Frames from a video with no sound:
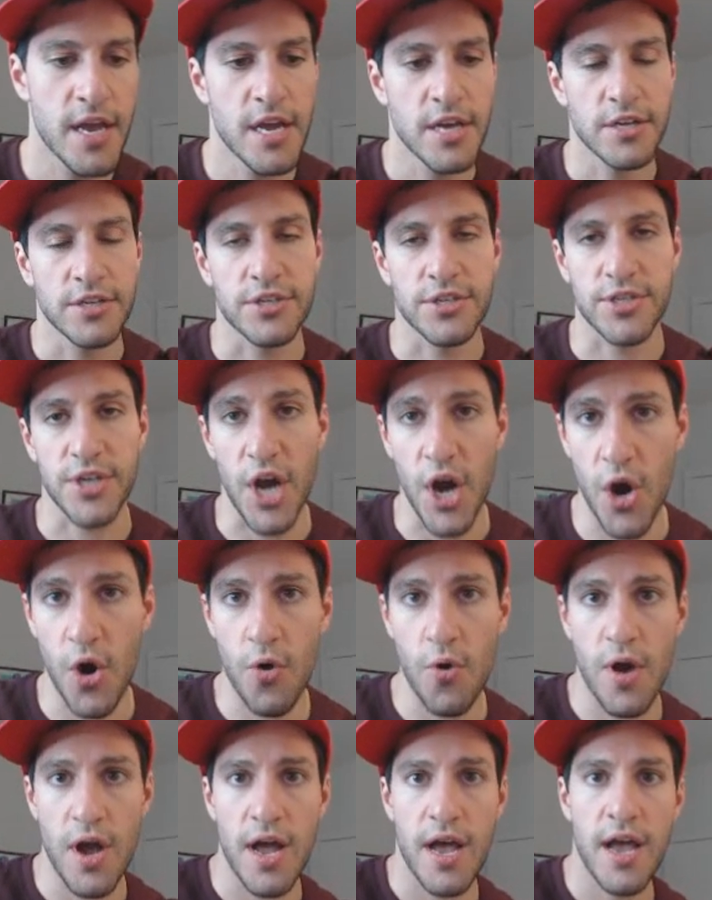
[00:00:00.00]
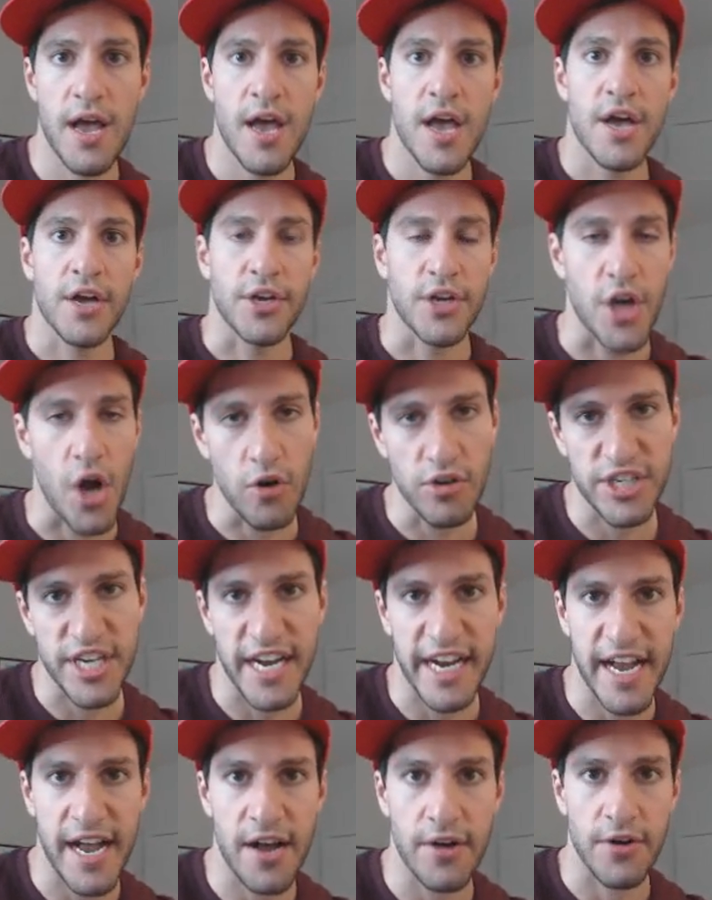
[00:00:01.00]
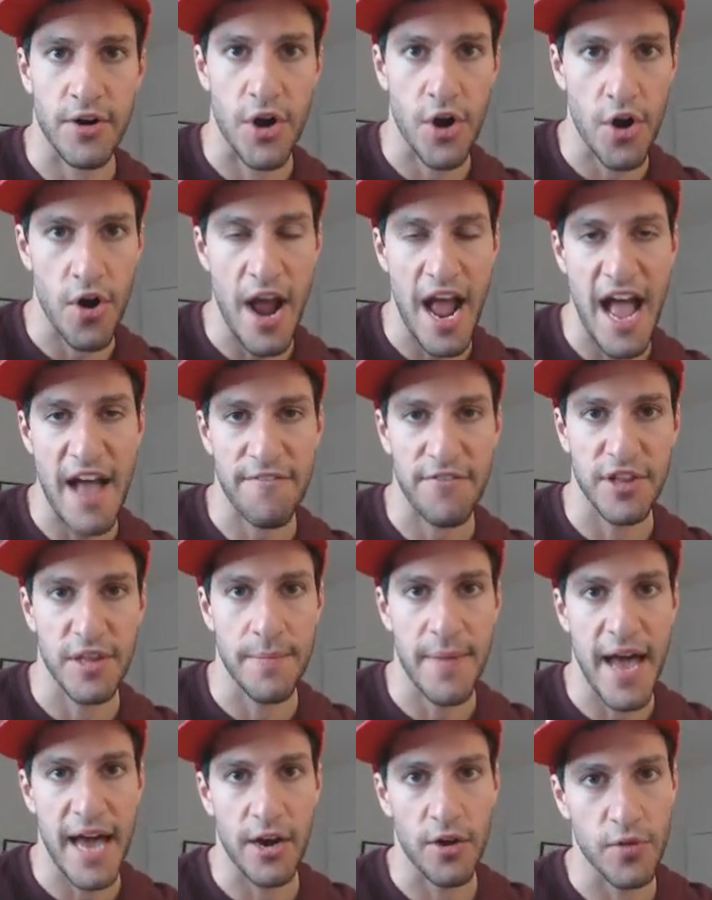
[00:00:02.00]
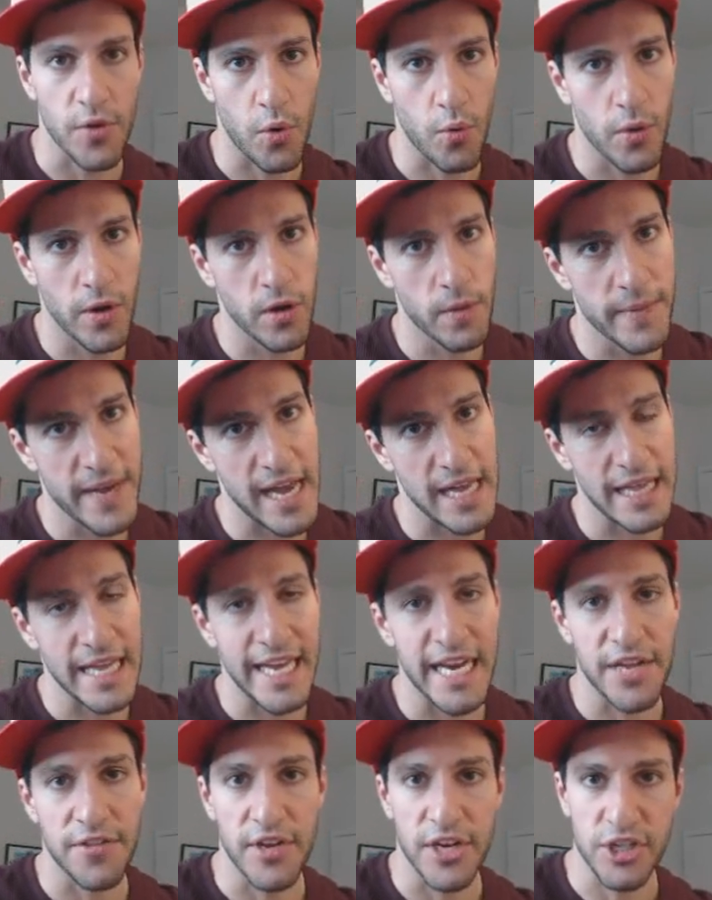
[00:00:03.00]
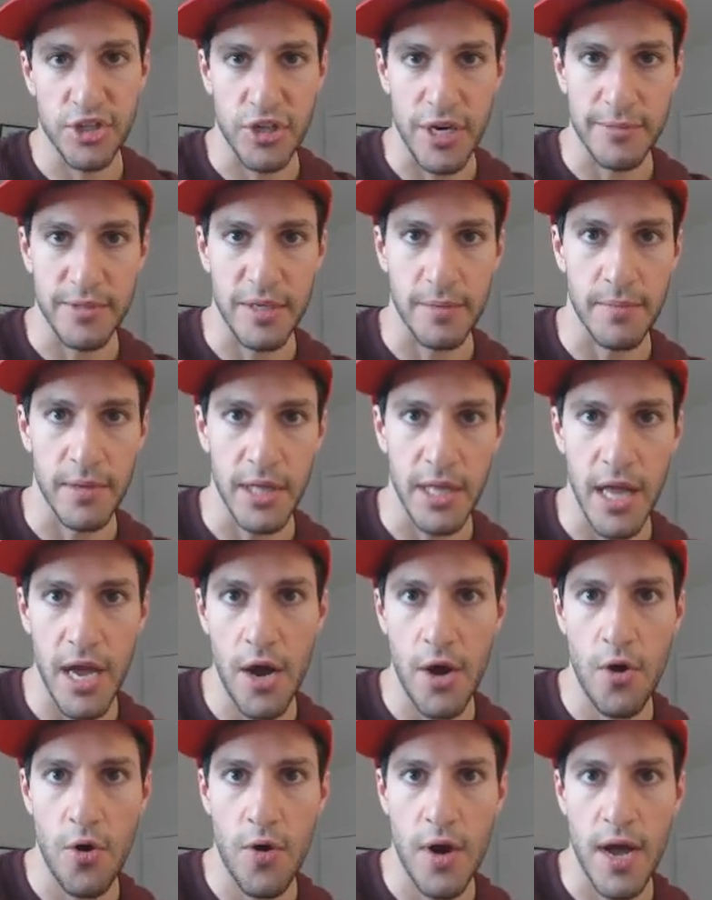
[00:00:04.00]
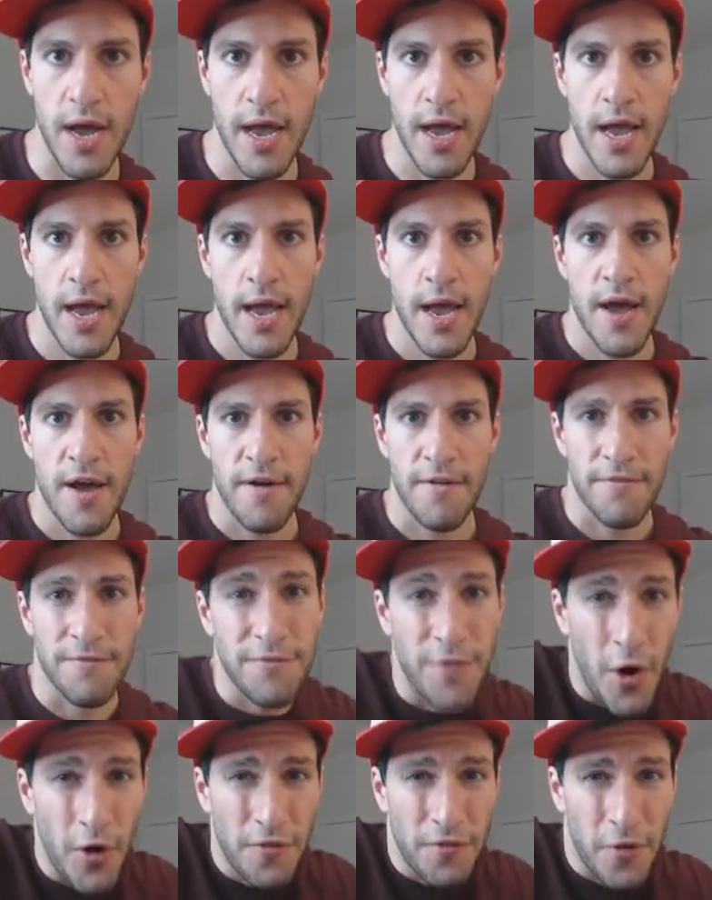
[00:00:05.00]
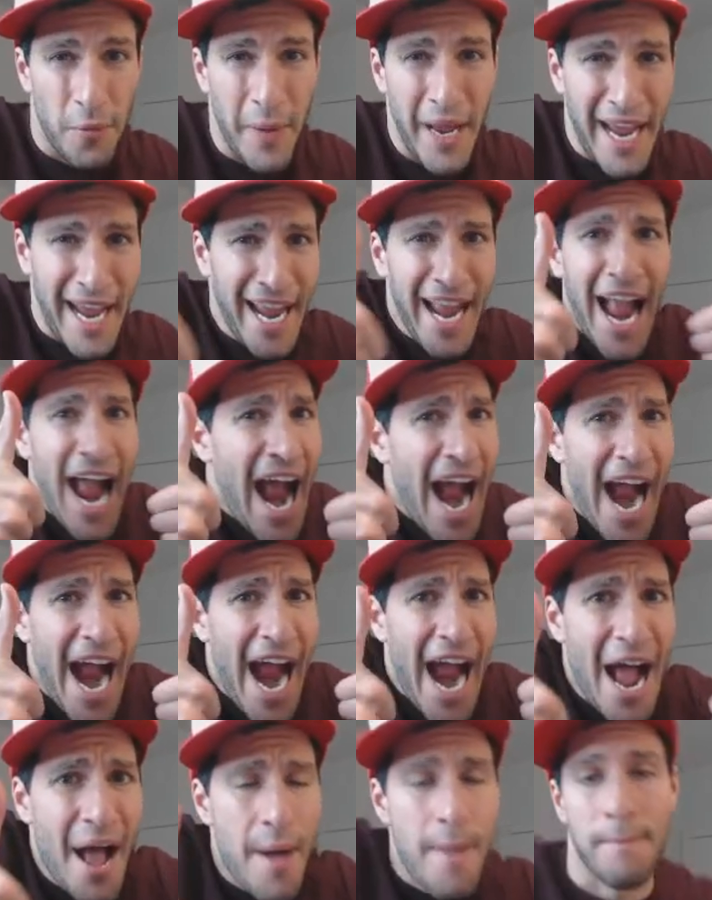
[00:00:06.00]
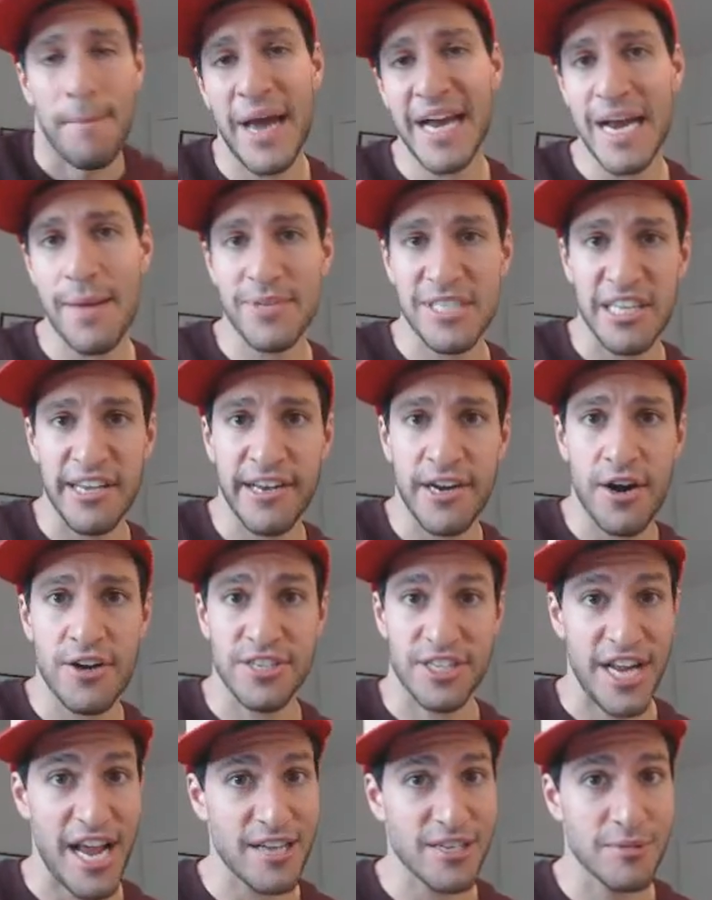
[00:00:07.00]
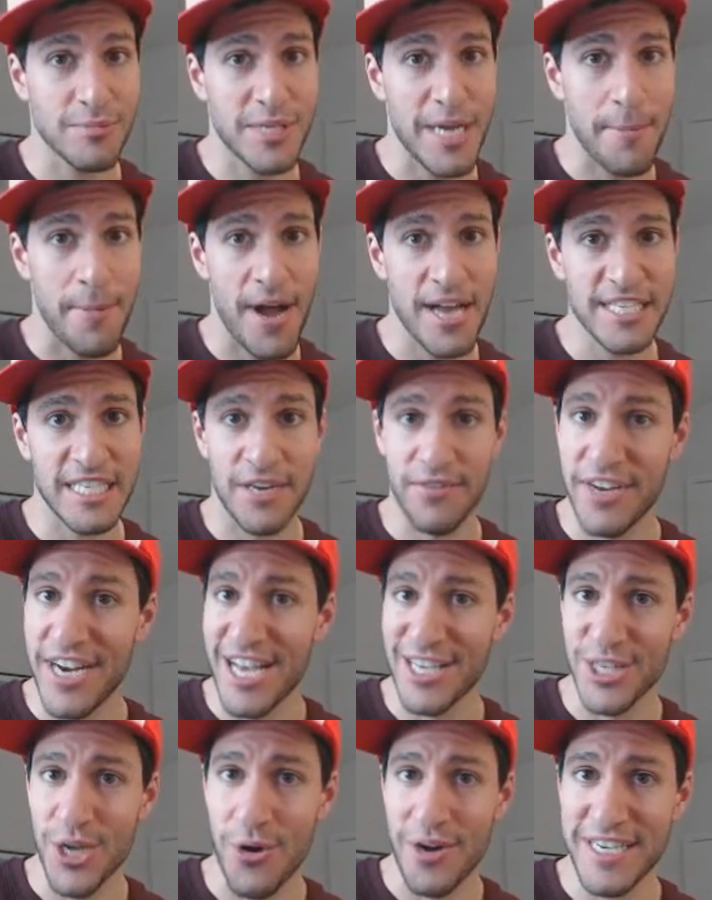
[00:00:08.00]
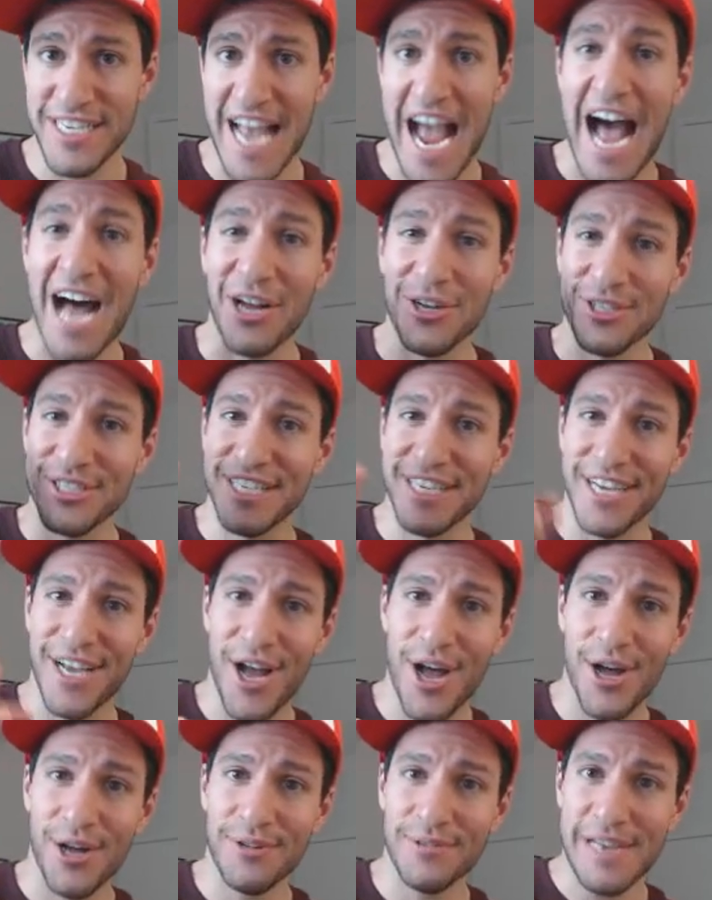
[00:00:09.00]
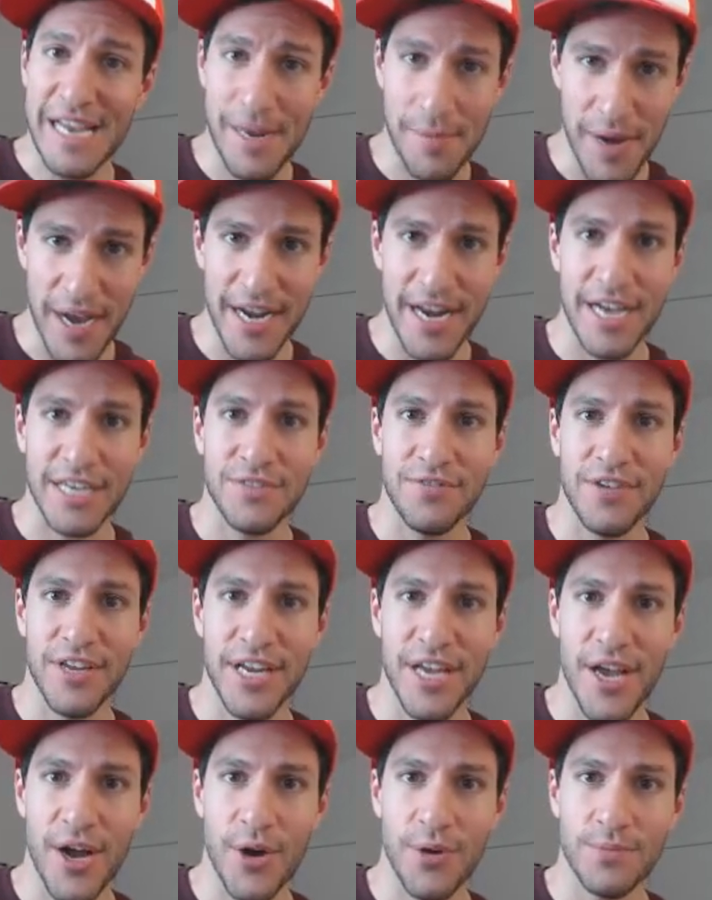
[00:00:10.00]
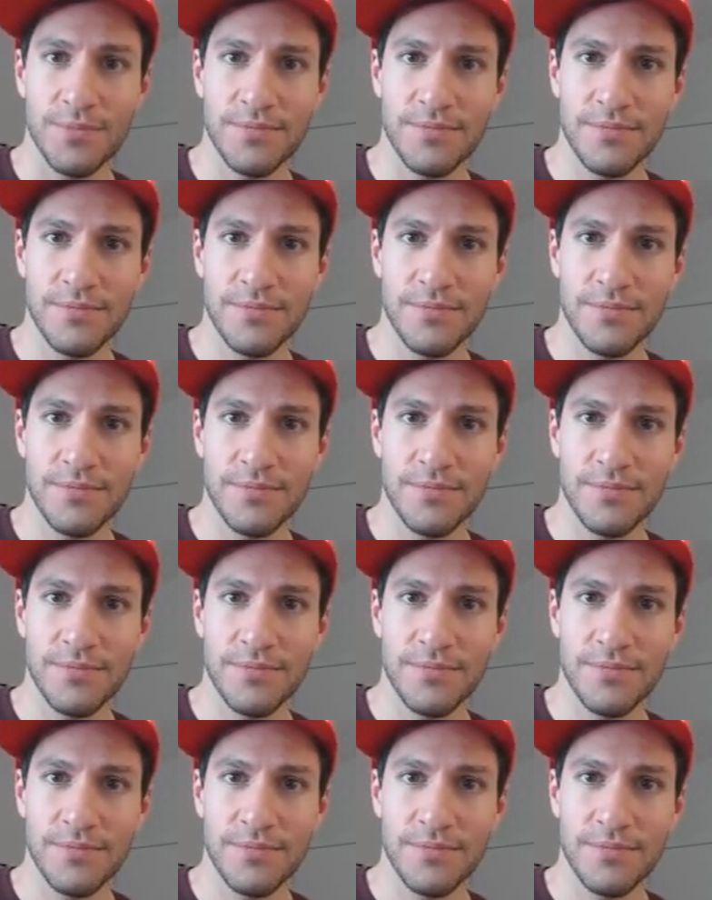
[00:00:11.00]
So, go check out her half of the battle. There will be a link in the description below. Vote for me. My name is Leonhart. Stay awesome, stay positive, and as always, I'll see y'all in my next video.